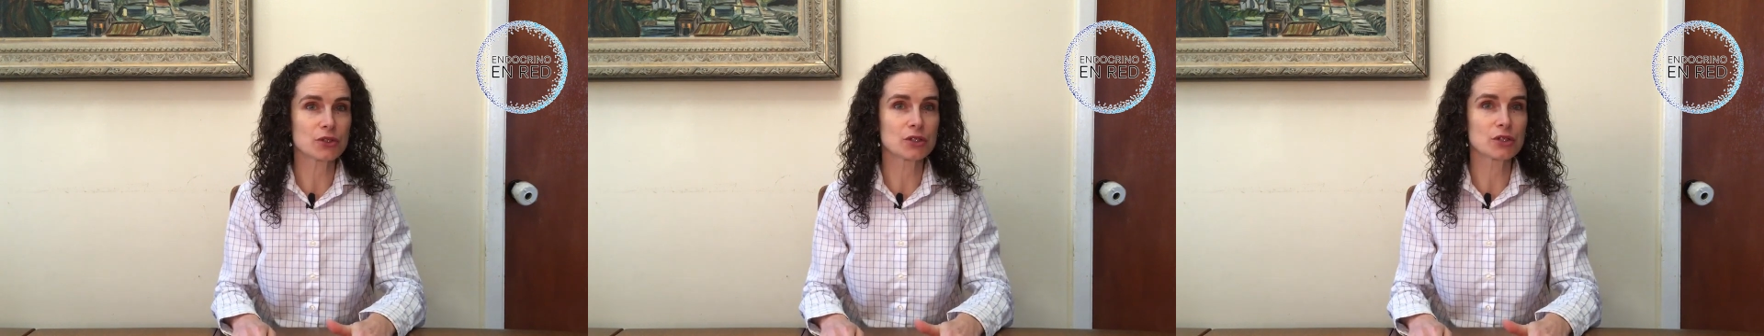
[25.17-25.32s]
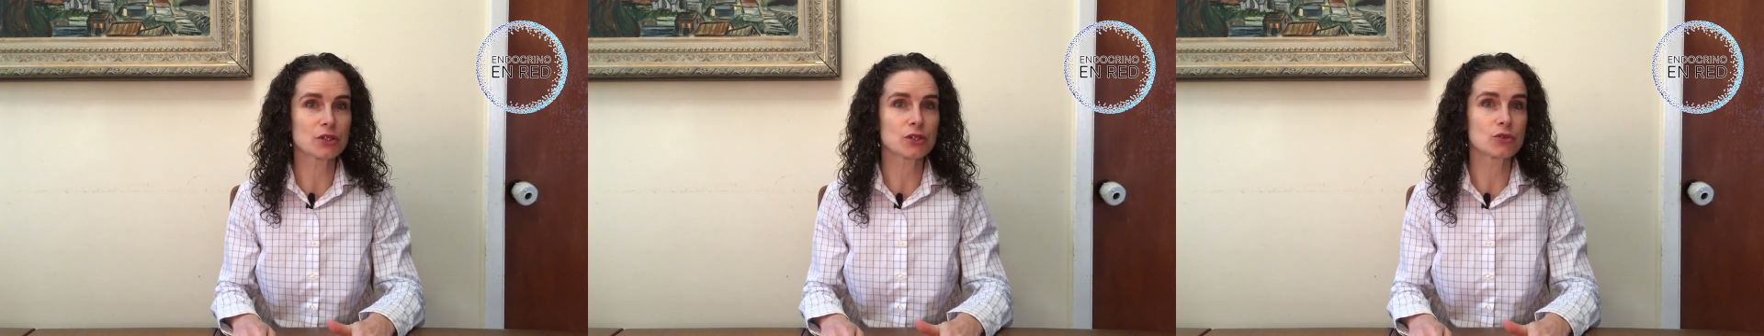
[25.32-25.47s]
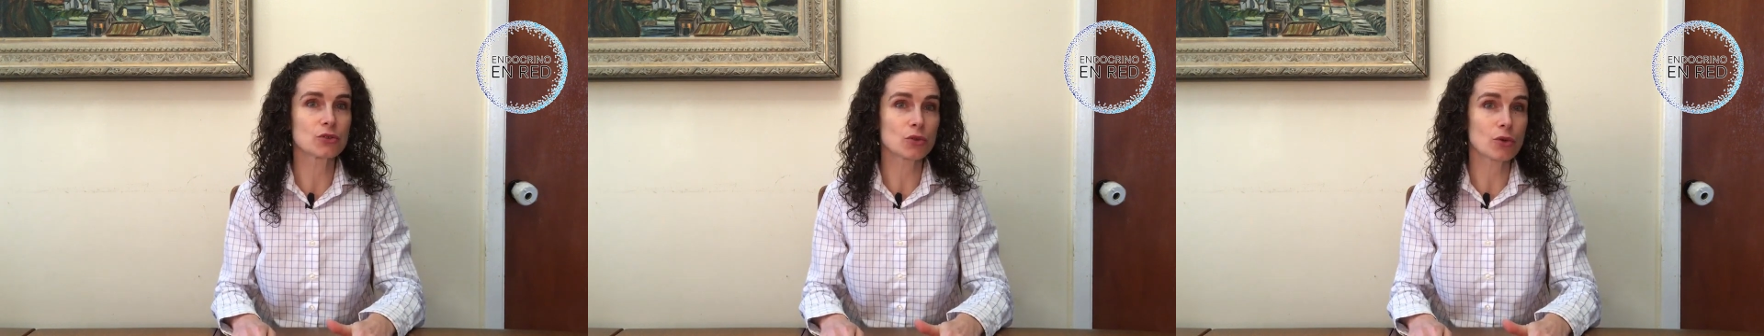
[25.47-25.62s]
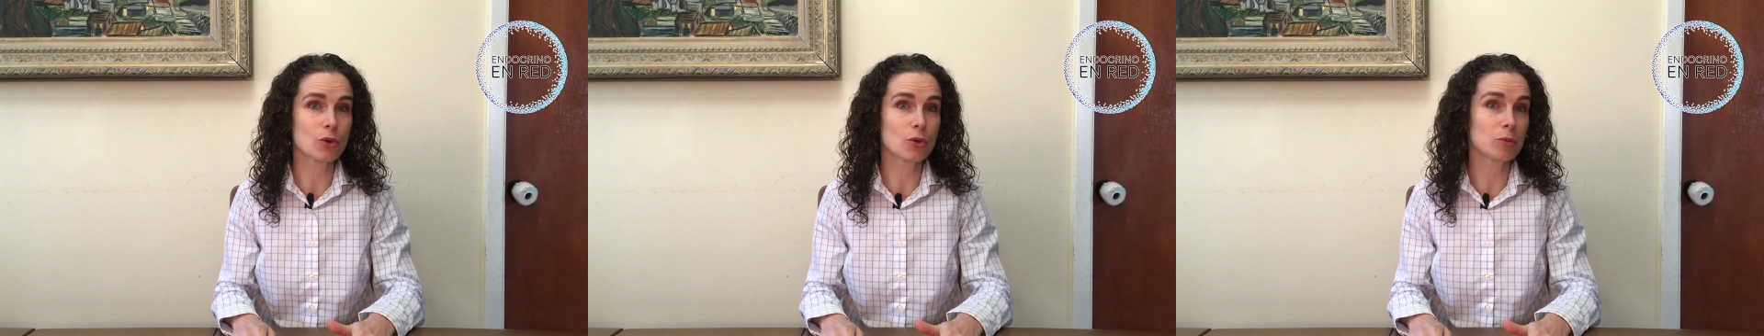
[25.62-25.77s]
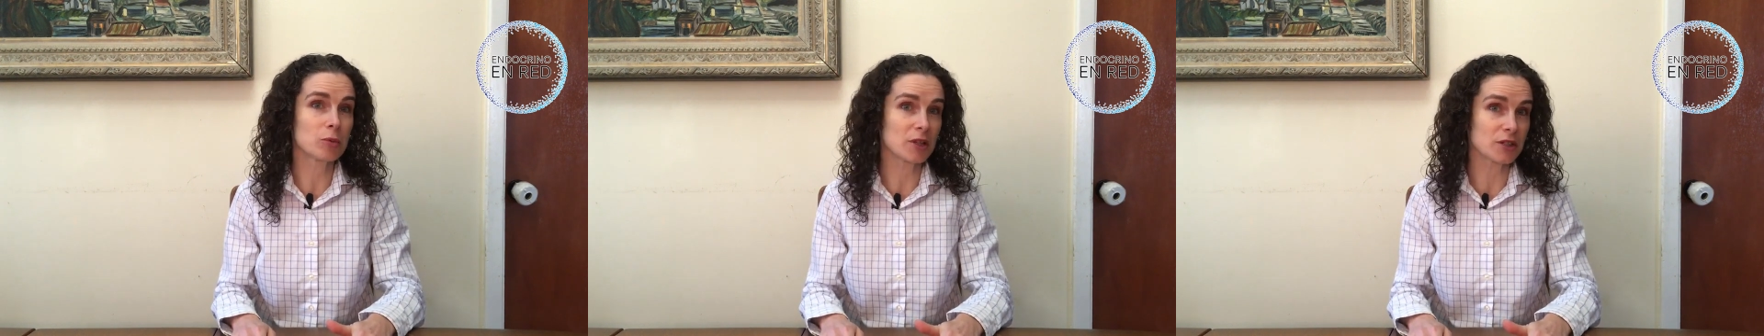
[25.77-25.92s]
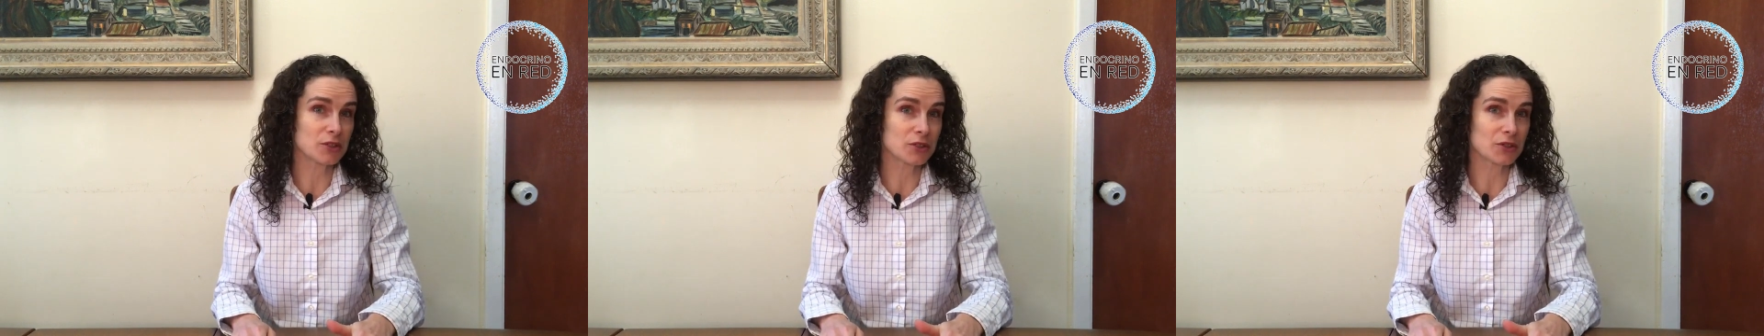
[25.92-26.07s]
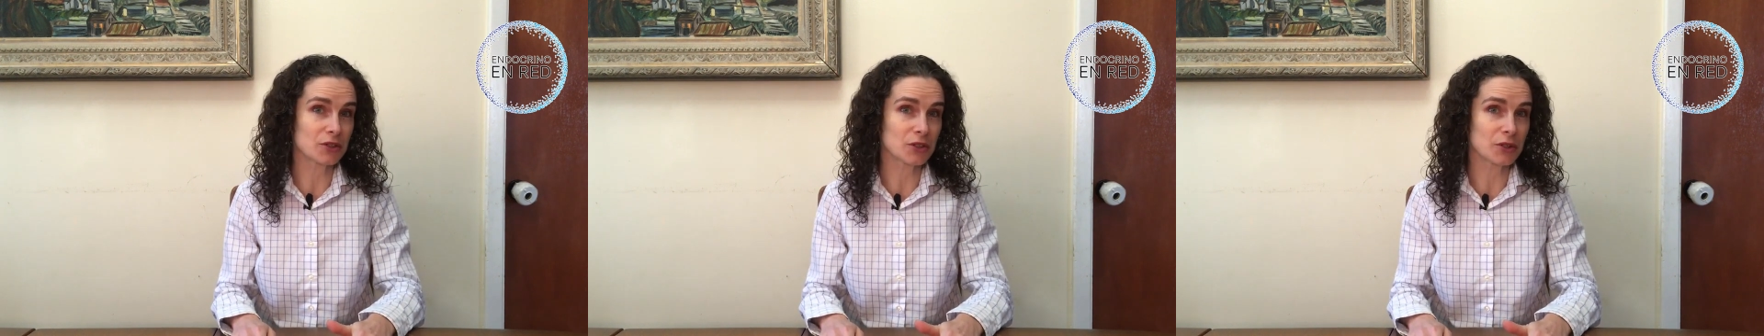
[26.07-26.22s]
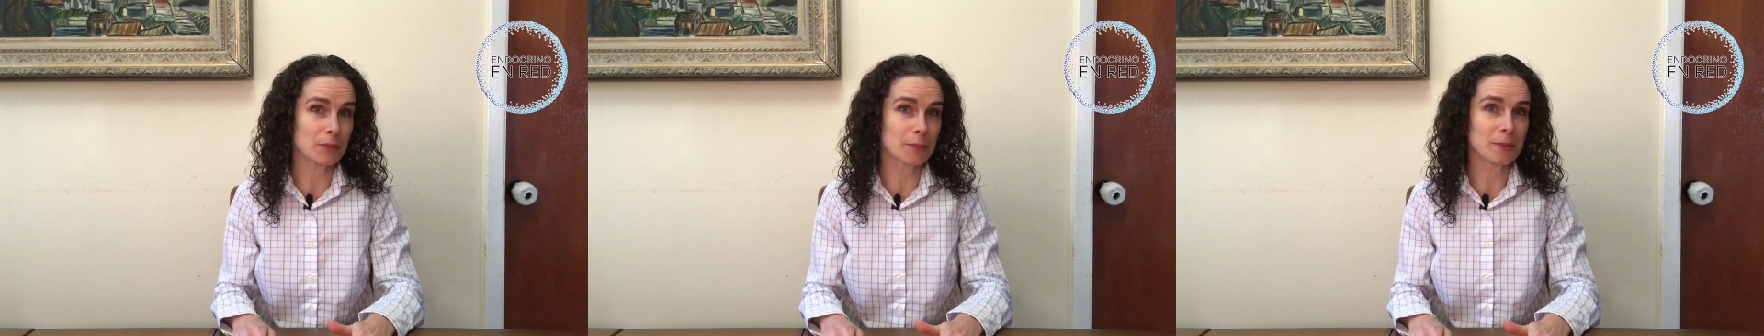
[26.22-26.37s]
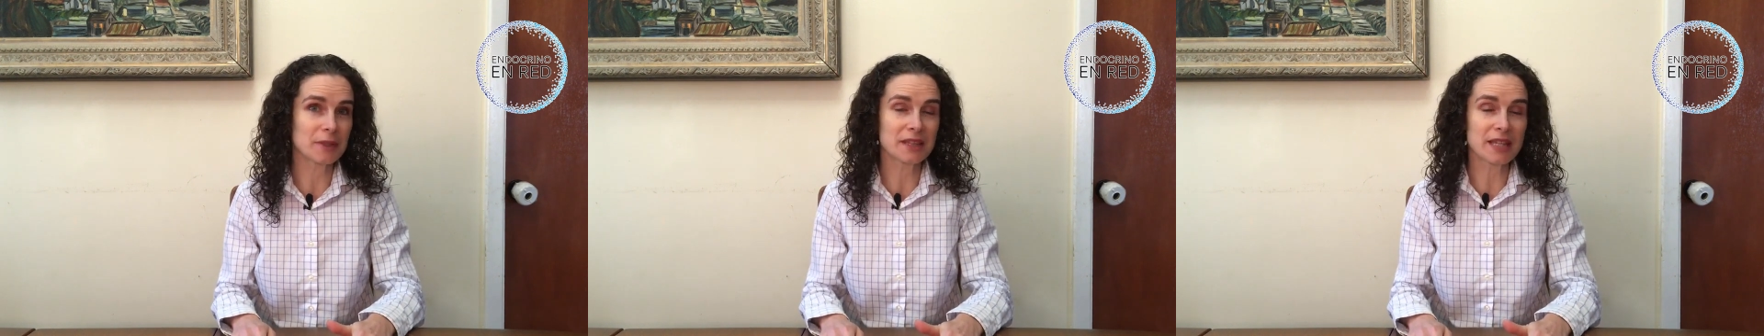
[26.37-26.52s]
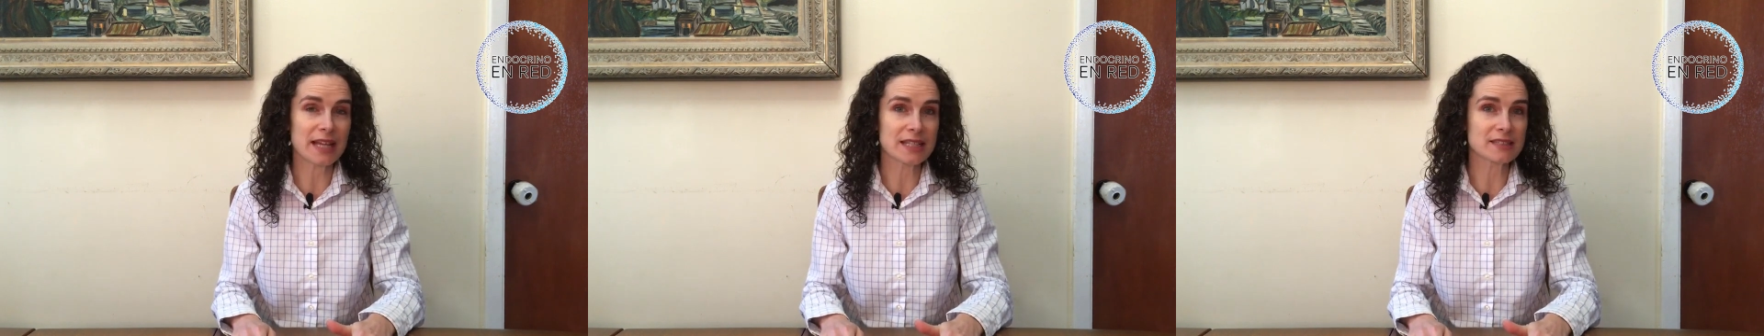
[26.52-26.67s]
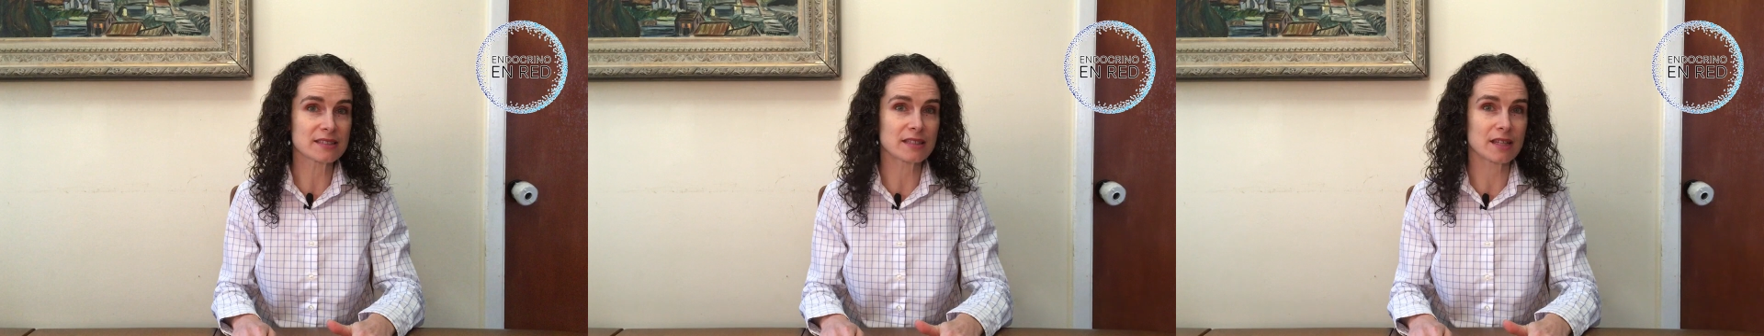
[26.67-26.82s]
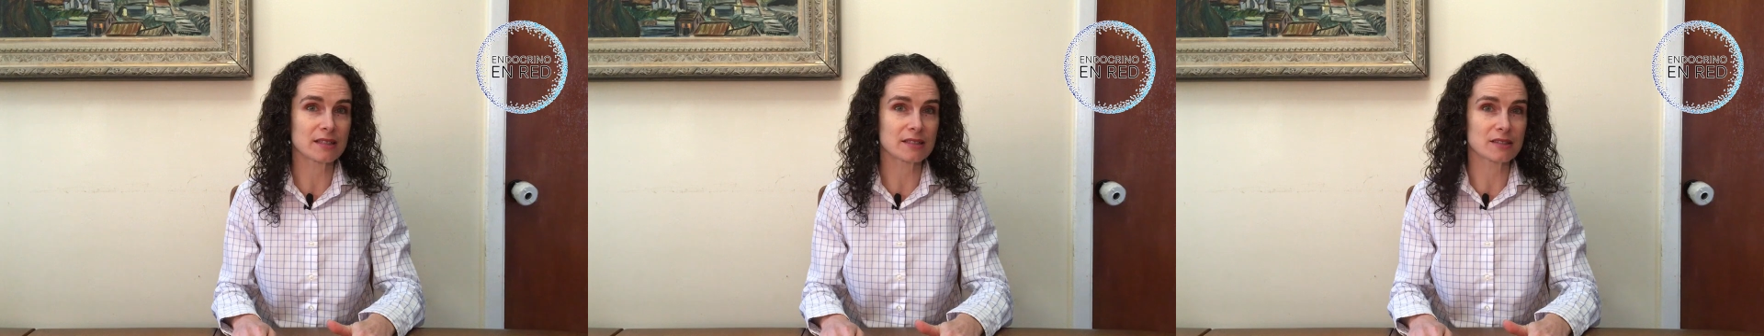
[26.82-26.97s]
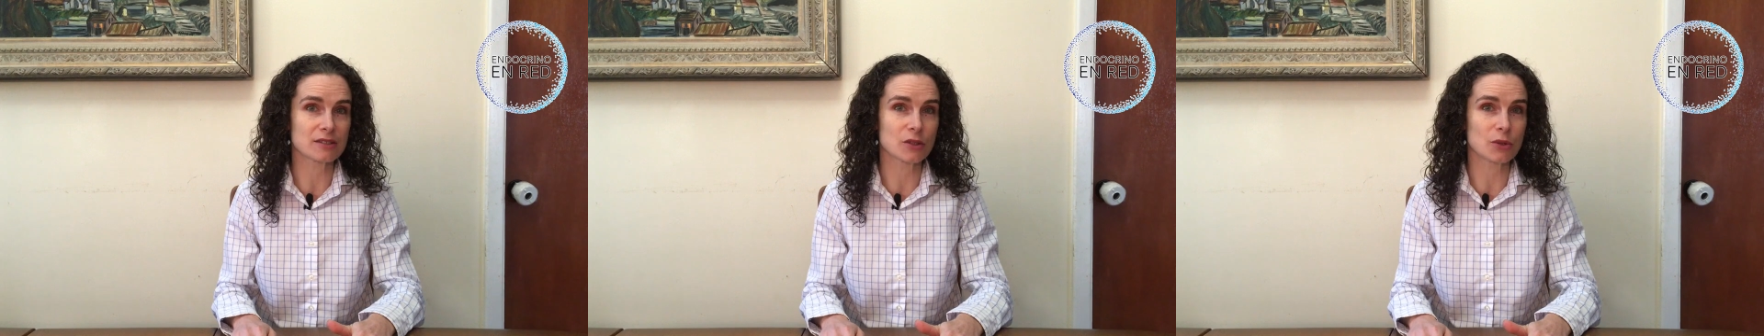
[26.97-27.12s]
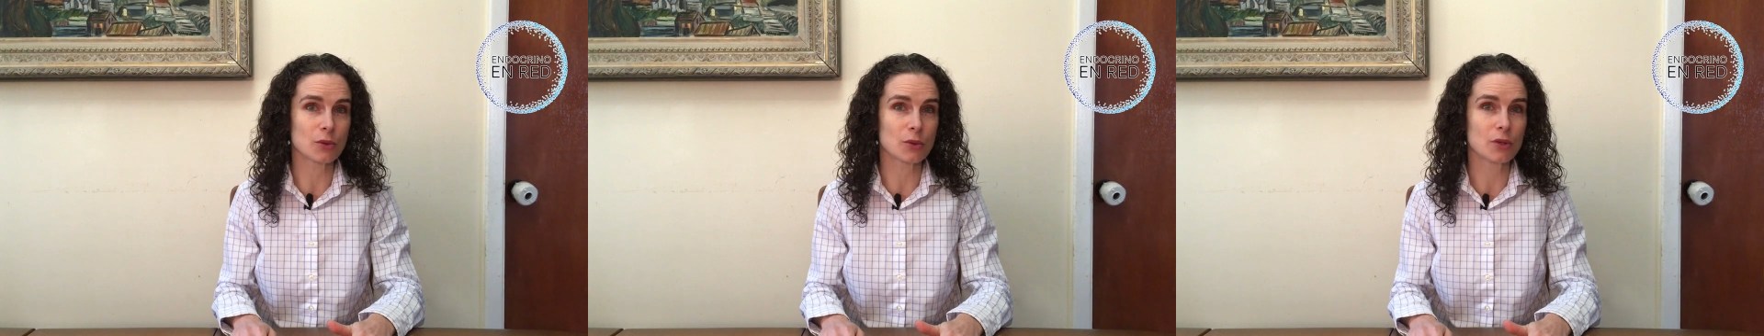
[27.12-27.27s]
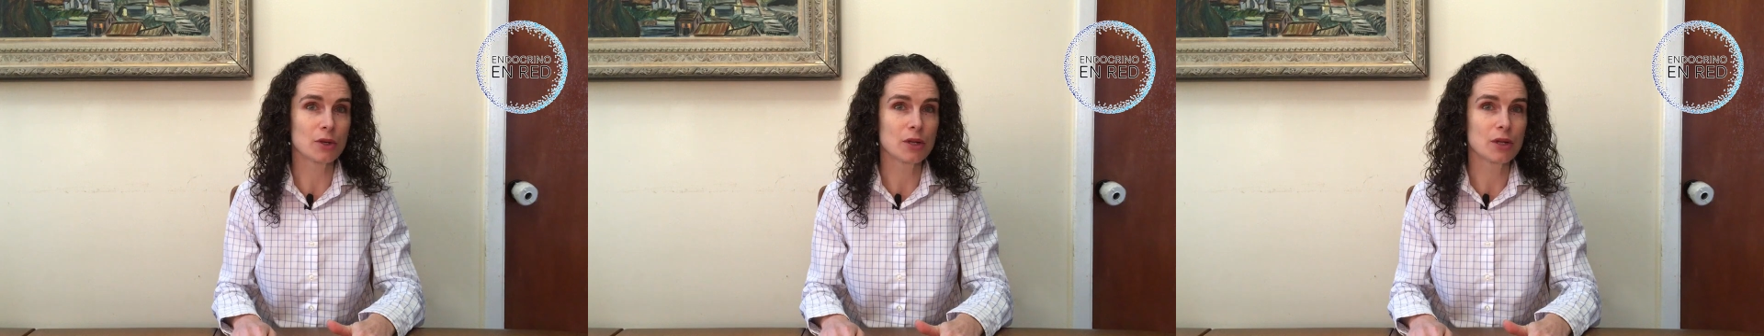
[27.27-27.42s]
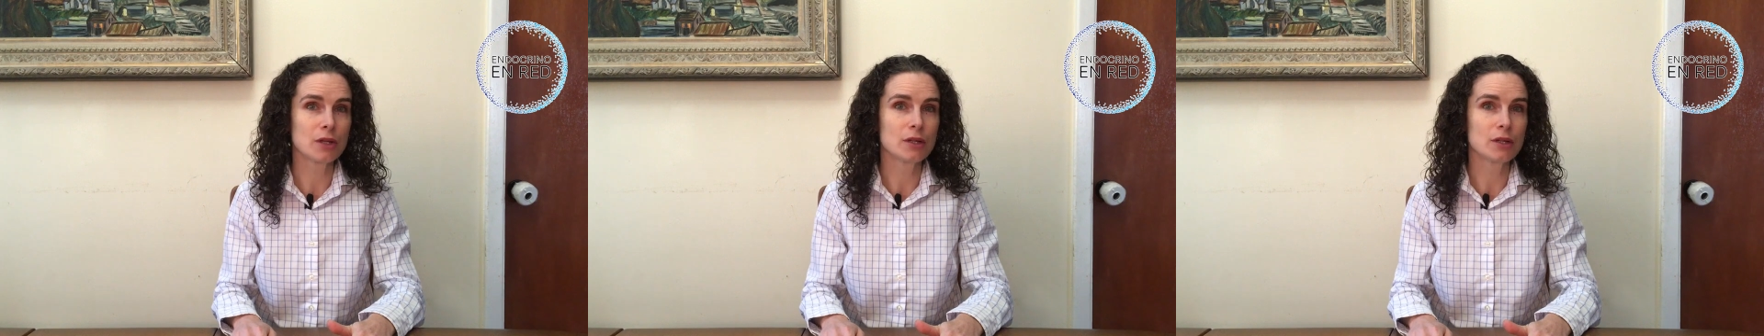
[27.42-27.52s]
to control blood sugar, but that's not so.